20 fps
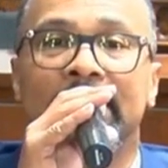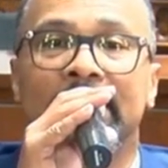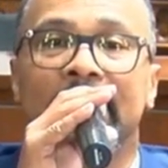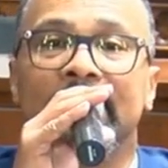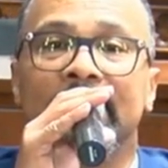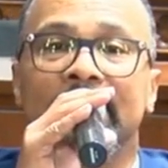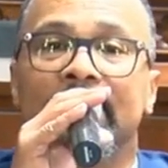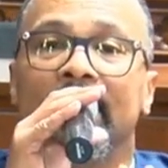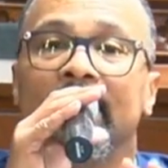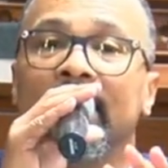
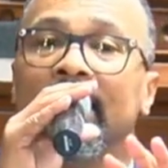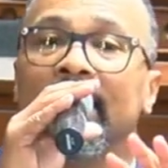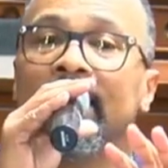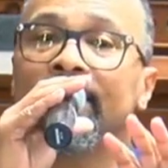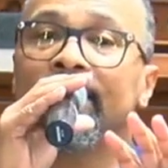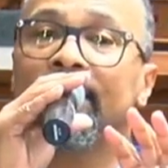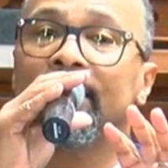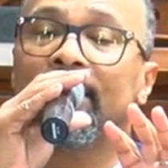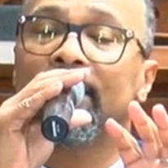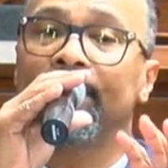he says that he
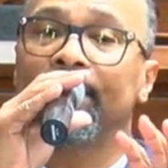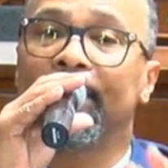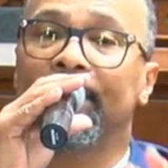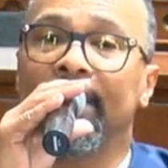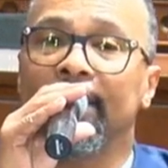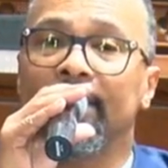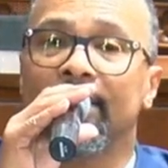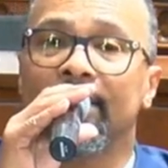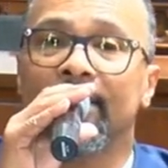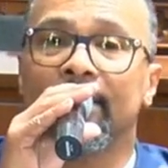gives us
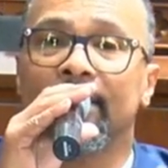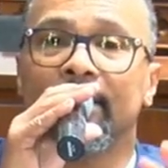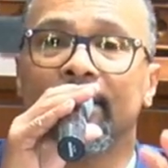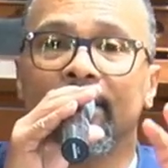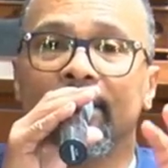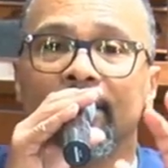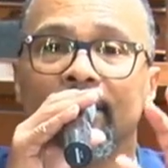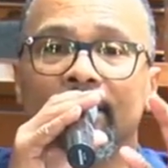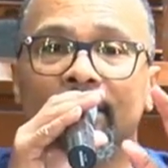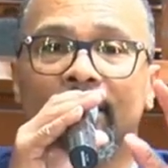
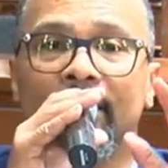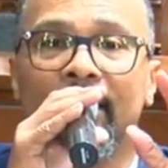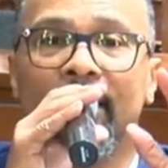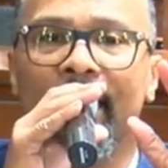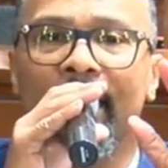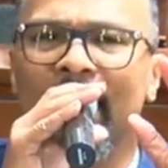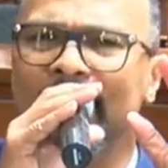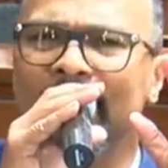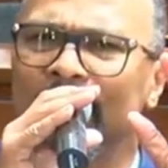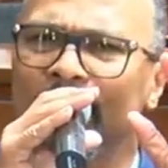peace
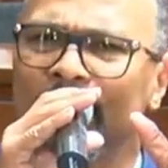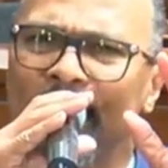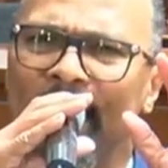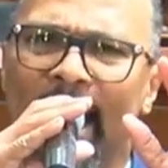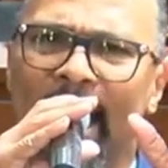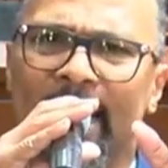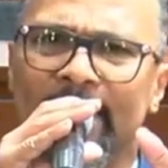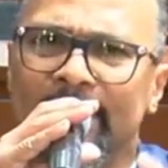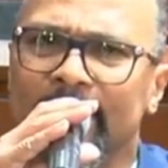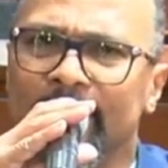that
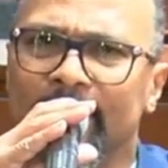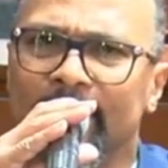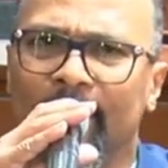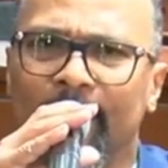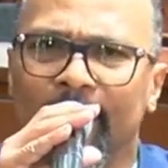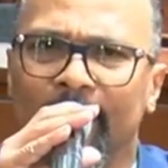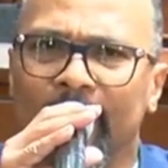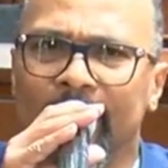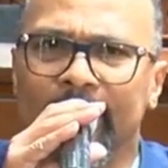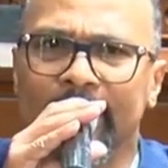
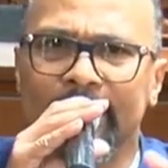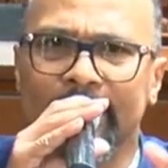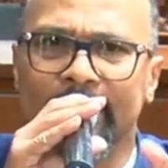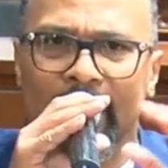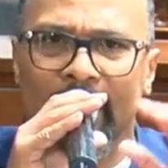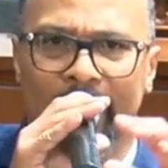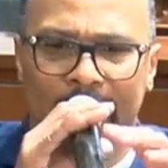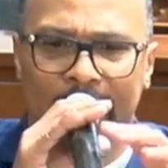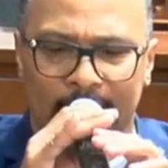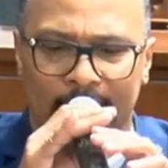surpasses all
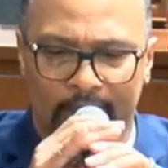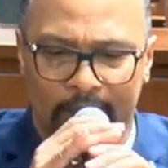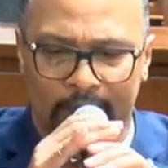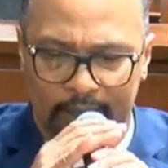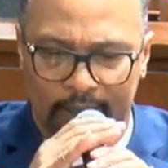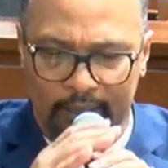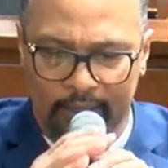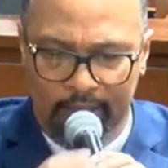understanding.